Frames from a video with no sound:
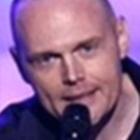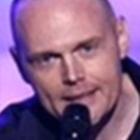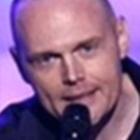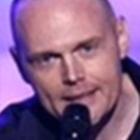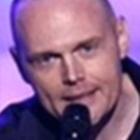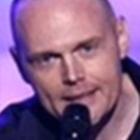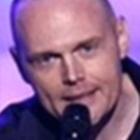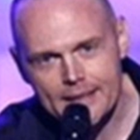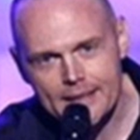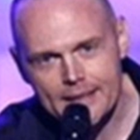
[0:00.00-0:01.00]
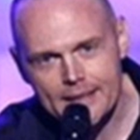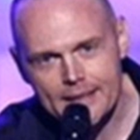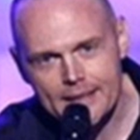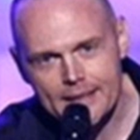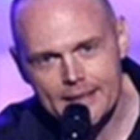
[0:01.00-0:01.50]

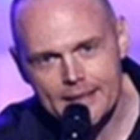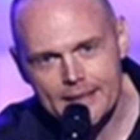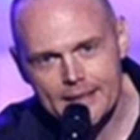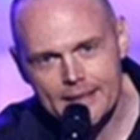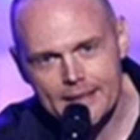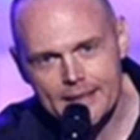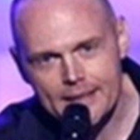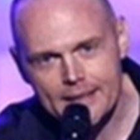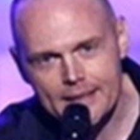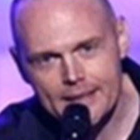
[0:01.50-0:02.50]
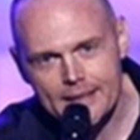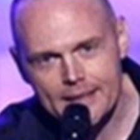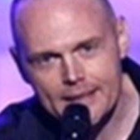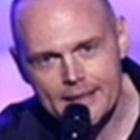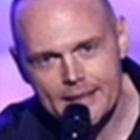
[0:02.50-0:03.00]

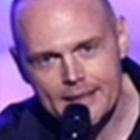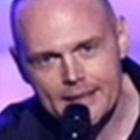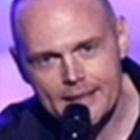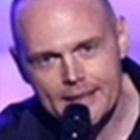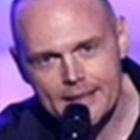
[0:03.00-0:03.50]
(no lip movement)